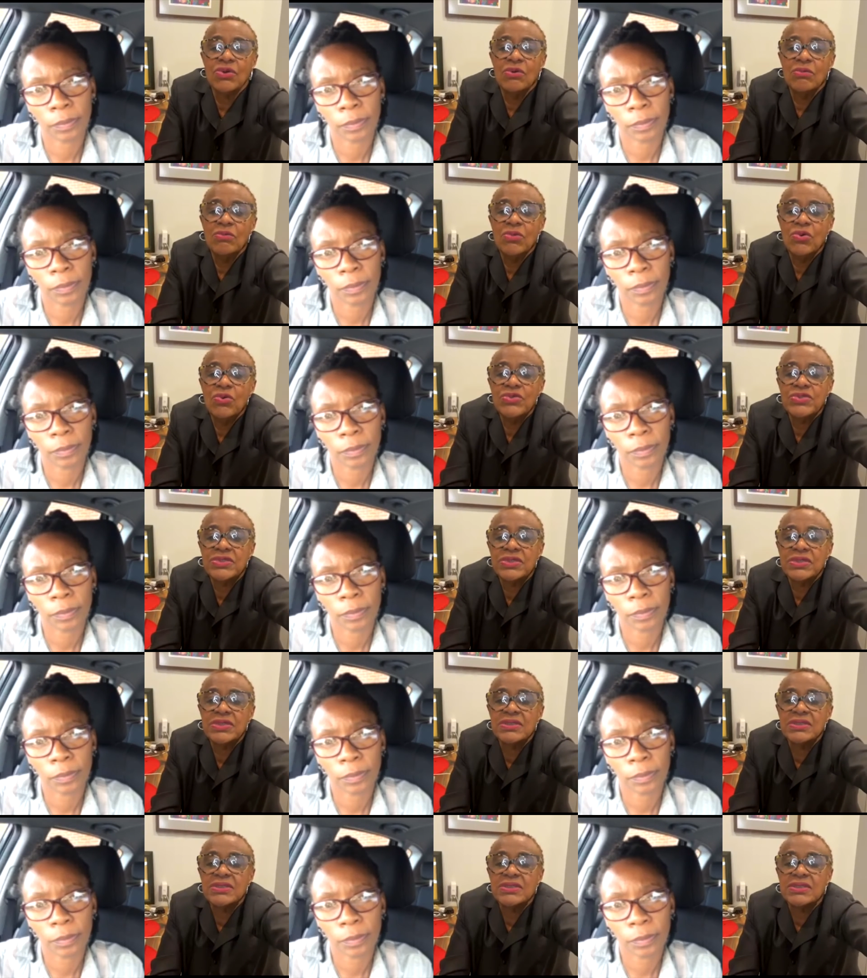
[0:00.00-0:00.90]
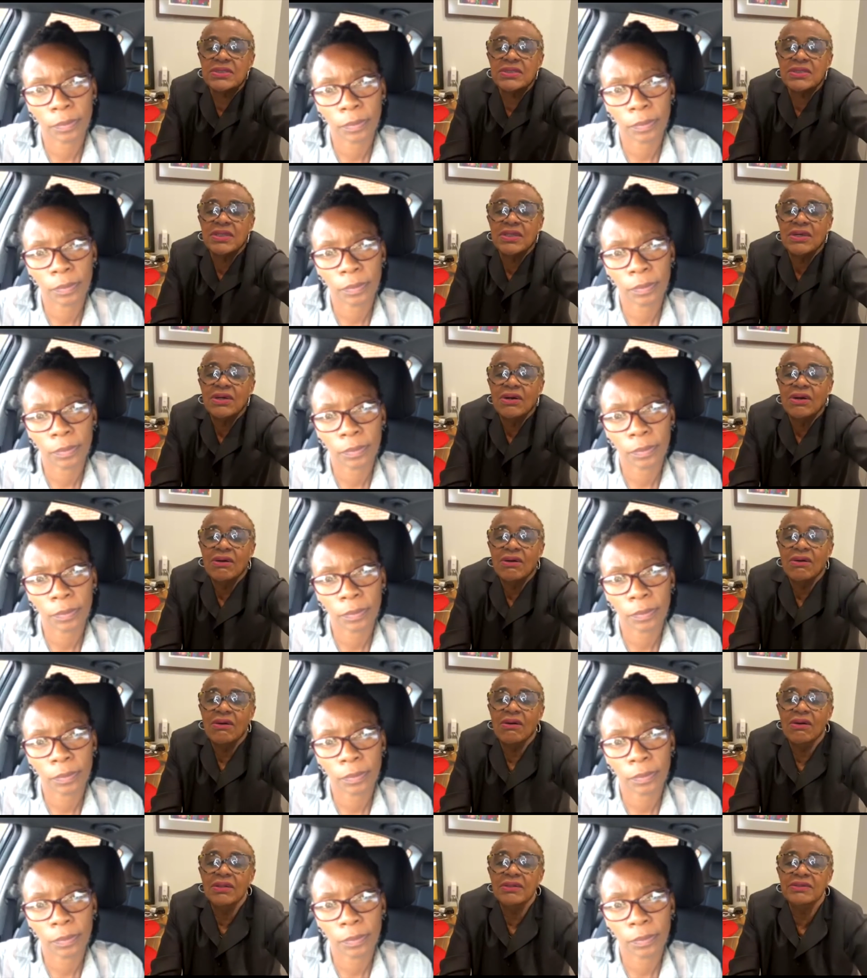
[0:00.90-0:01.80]
Speaker 1: Moses
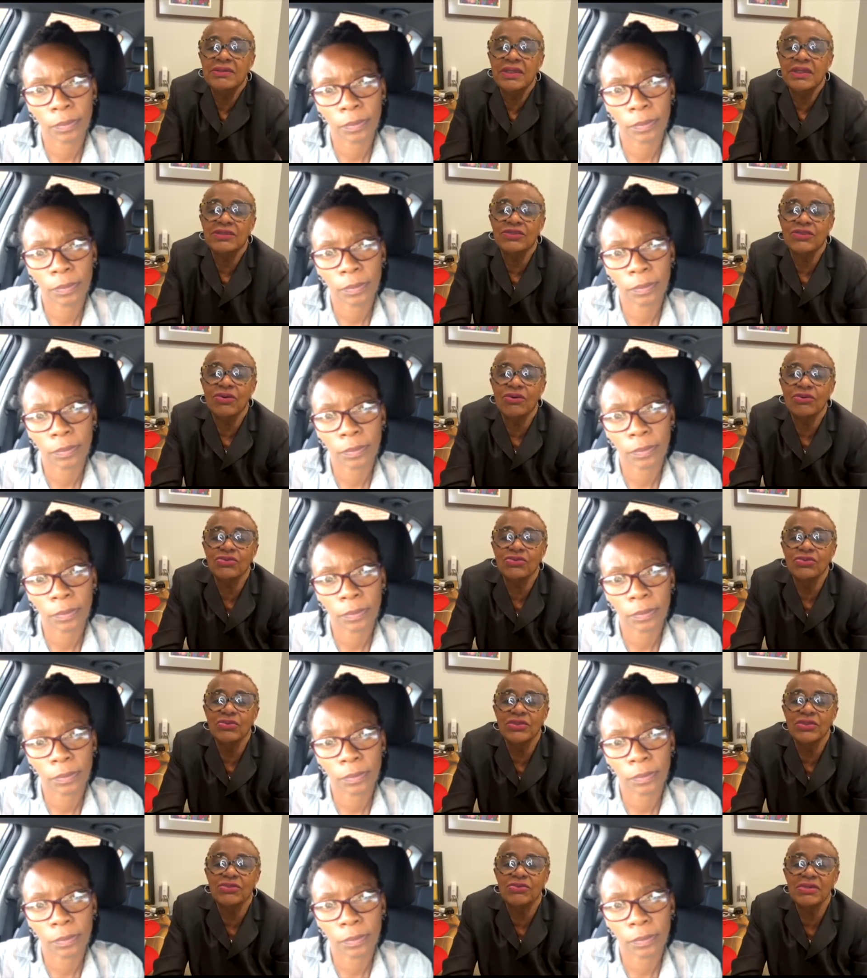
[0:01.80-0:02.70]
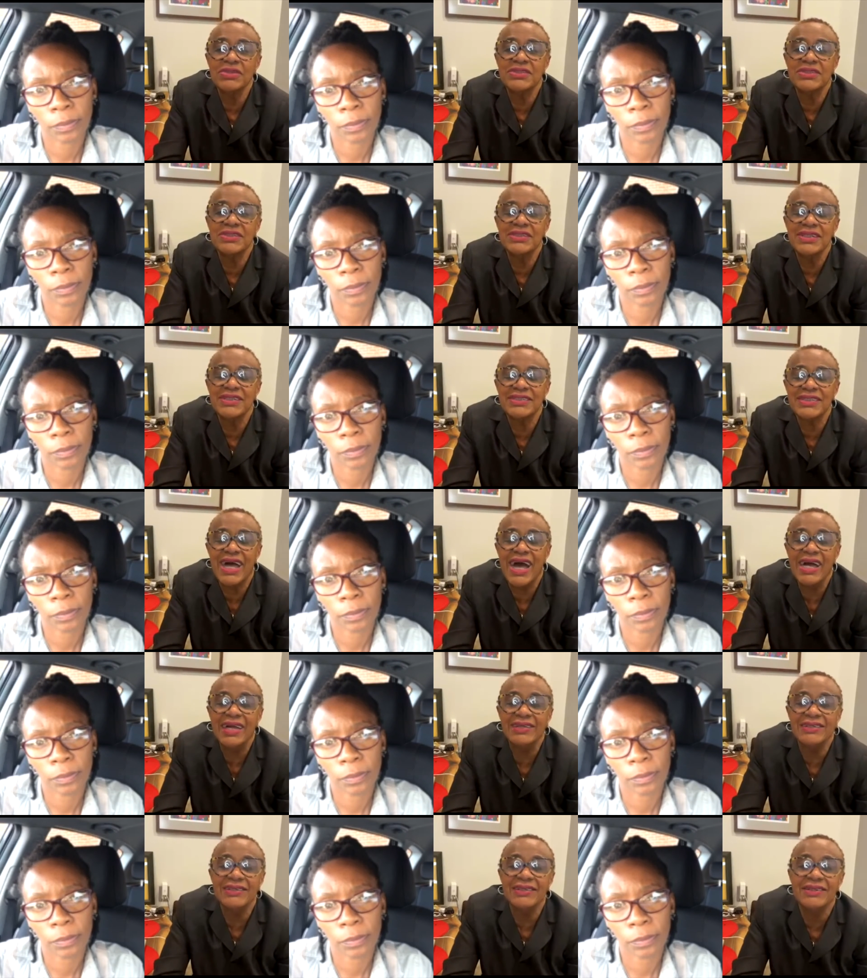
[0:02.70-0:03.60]
on TikTok doing craziness
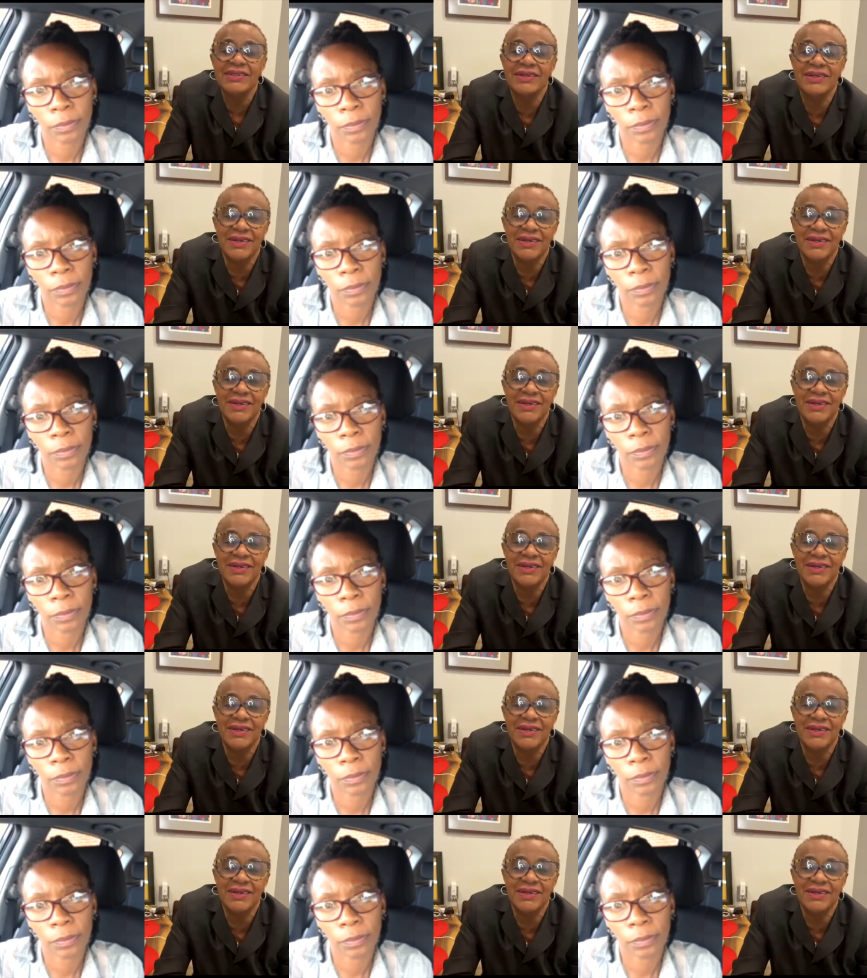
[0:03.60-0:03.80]
either.